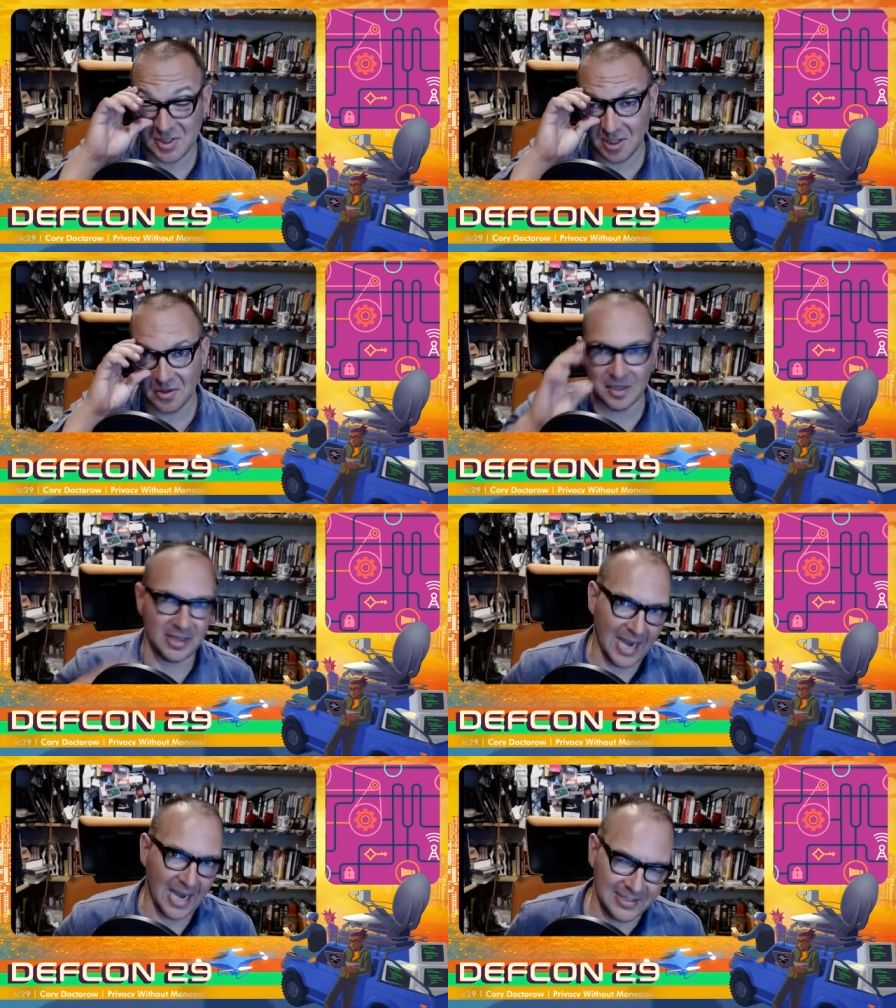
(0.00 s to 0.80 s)
including
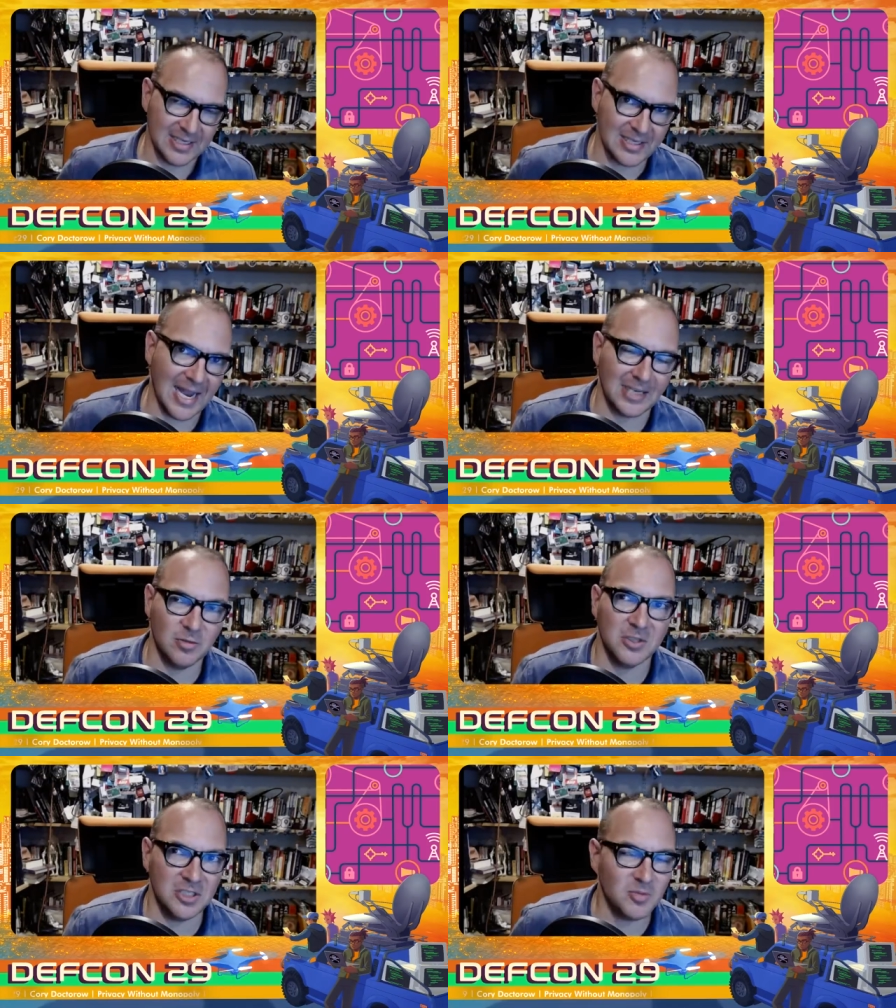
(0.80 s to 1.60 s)
the Access Act,
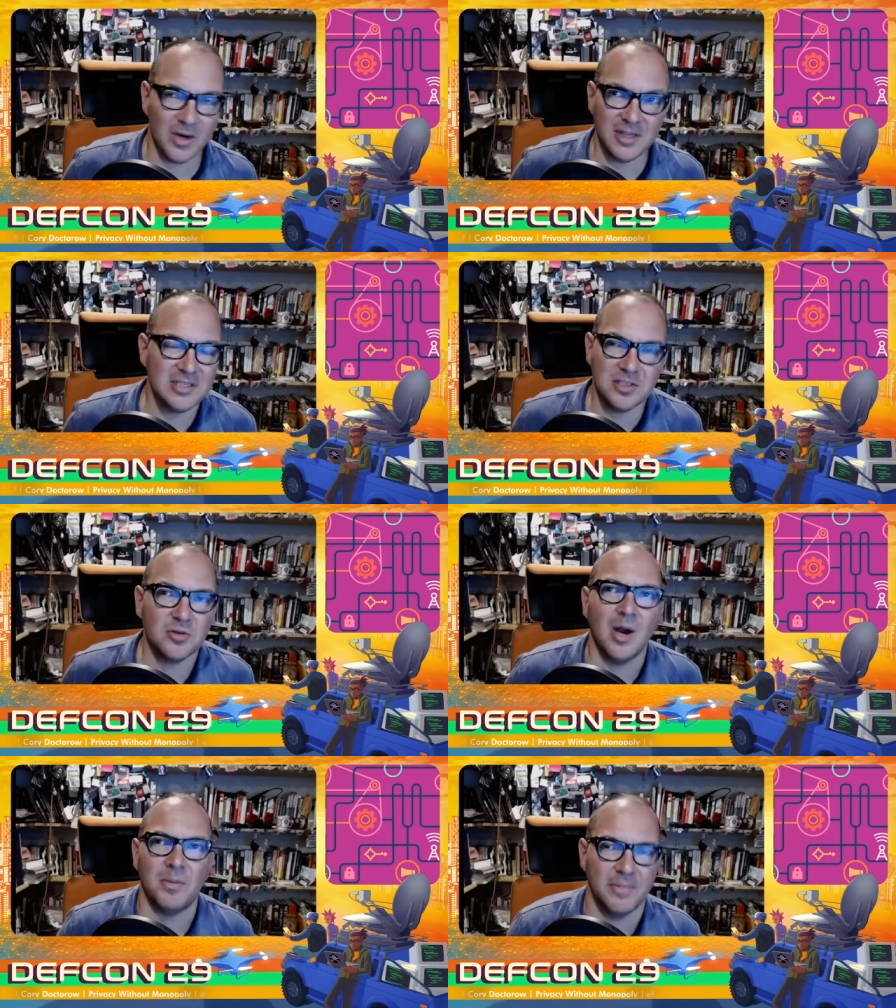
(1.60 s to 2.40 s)
which is one of these
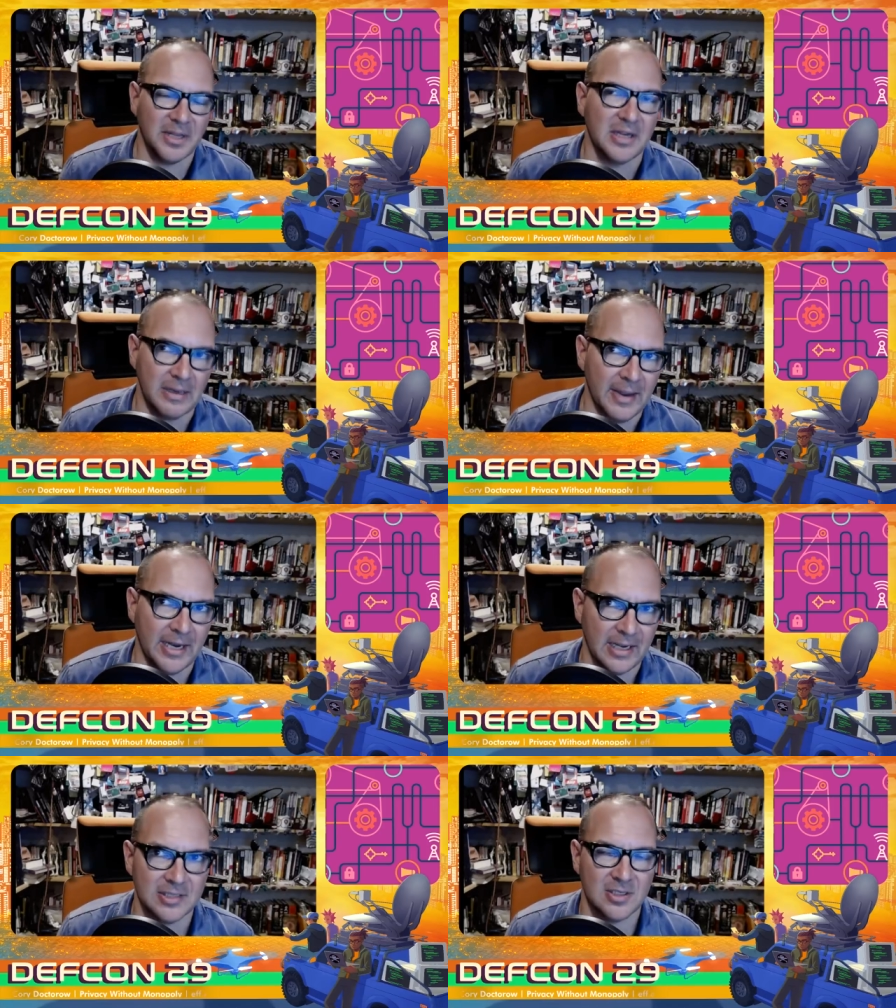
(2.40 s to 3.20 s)
interoperability
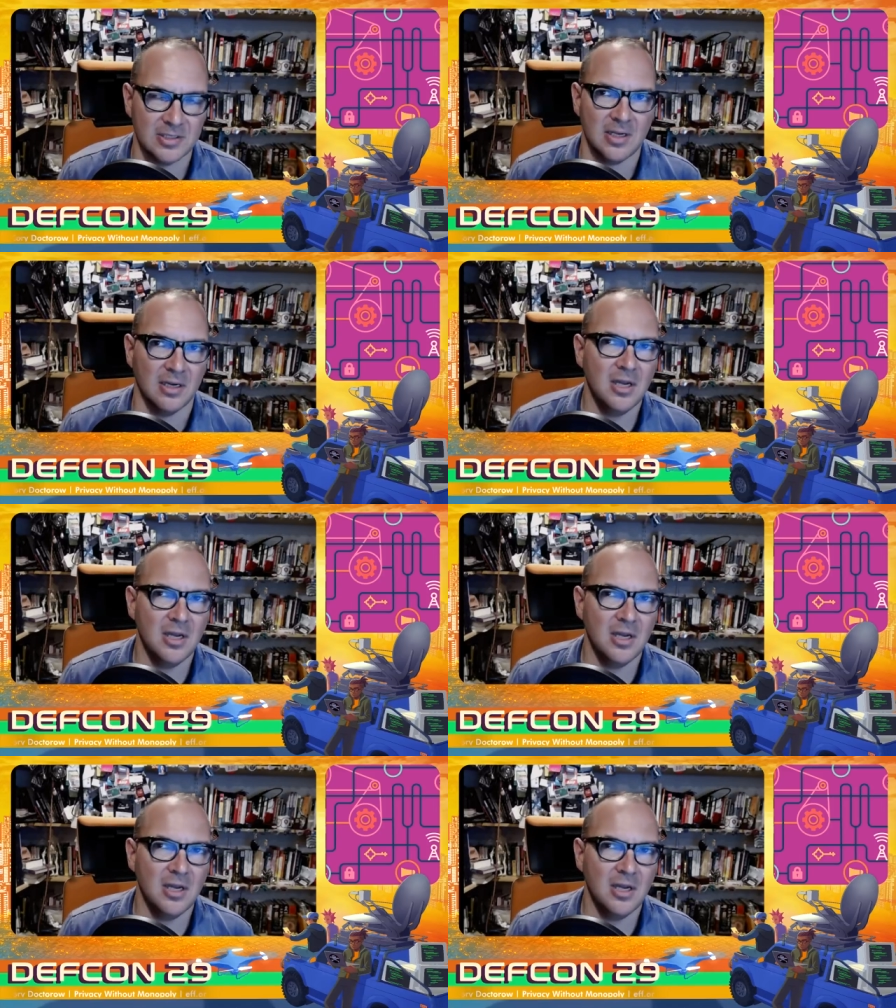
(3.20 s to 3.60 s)
mandates. It's a